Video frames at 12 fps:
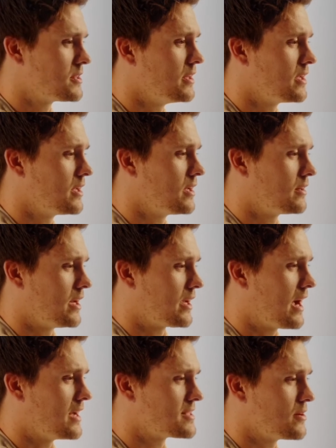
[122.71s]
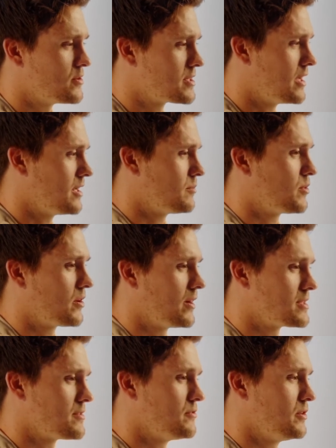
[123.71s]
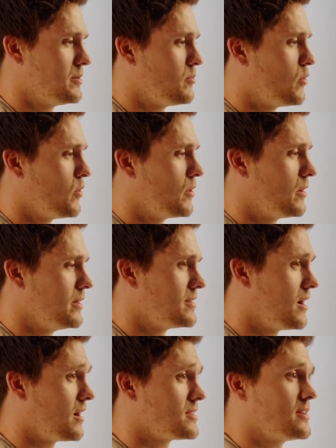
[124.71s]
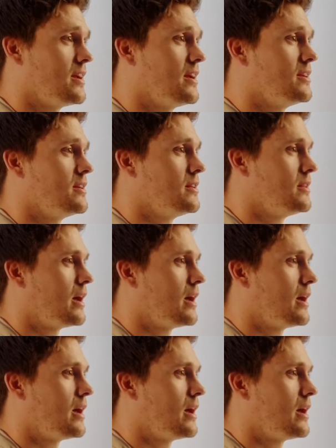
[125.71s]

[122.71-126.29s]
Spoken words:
thinking, like, as I was getting progressively more intoxicated,